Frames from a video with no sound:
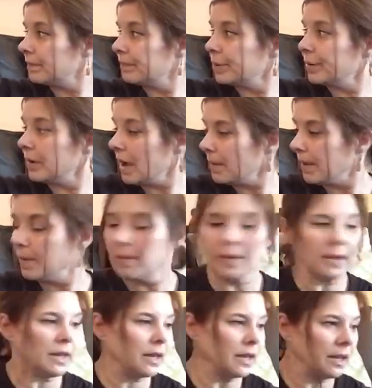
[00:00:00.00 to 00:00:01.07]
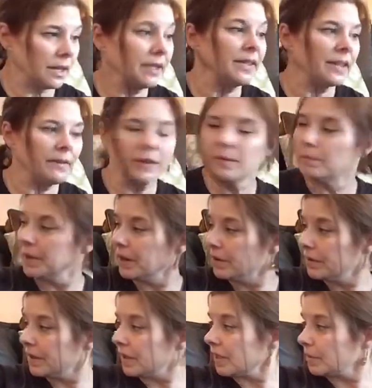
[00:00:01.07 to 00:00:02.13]
it's definitely bigger
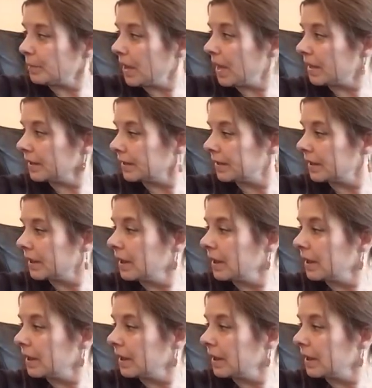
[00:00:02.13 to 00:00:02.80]
than this box.